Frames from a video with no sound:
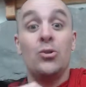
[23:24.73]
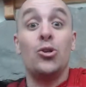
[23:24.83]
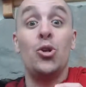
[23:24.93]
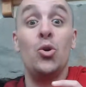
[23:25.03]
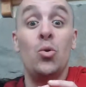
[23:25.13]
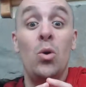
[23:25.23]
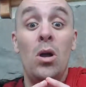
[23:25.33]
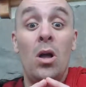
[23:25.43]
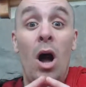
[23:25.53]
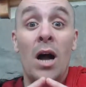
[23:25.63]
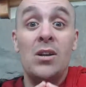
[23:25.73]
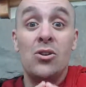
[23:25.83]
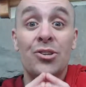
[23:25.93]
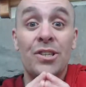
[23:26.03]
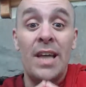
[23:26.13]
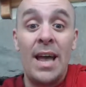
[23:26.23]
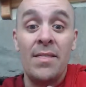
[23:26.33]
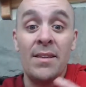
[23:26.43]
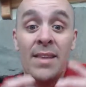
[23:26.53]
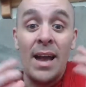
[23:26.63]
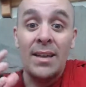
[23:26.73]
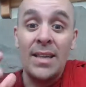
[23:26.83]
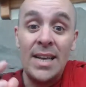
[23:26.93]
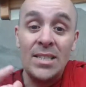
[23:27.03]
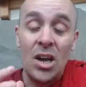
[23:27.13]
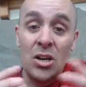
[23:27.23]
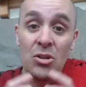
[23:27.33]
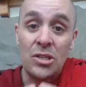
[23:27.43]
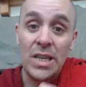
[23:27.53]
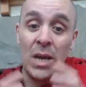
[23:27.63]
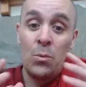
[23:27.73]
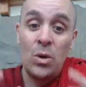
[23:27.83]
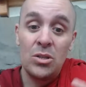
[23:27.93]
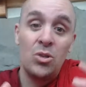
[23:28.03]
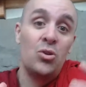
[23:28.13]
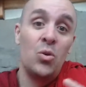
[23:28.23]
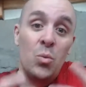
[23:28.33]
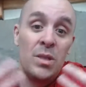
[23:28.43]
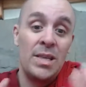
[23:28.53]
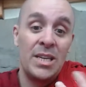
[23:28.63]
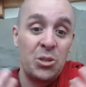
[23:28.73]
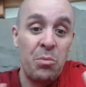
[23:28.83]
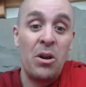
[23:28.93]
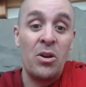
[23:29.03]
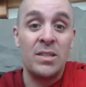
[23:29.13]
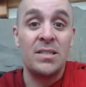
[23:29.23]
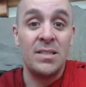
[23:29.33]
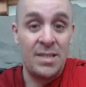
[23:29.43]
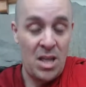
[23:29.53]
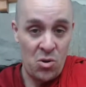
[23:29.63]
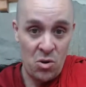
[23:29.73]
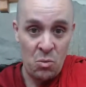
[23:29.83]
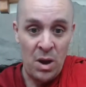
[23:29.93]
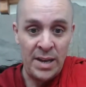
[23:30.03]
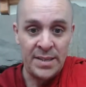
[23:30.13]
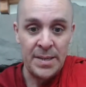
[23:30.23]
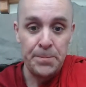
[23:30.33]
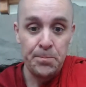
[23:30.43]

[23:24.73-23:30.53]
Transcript: to understand the techniques, understand what to do with the experiences that are arising,